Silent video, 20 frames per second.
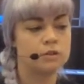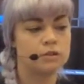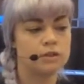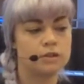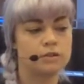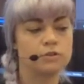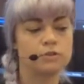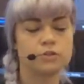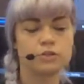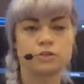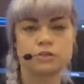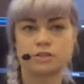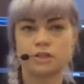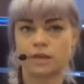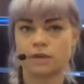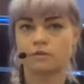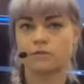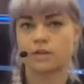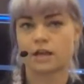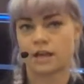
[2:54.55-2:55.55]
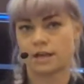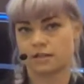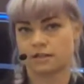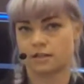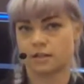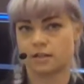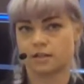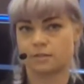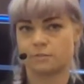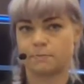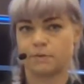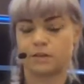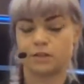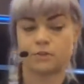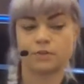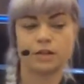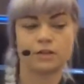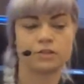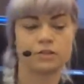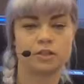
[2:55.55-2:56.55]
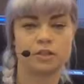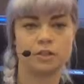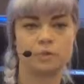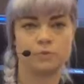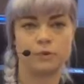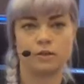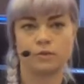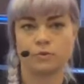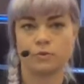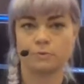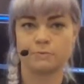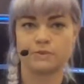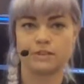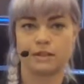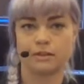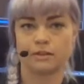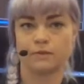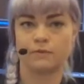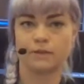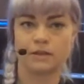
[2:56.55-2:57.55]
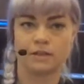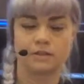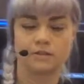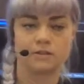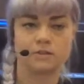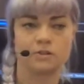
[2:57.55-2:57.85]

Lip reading: they're not just sound assets, but they're actually, we call them sound events.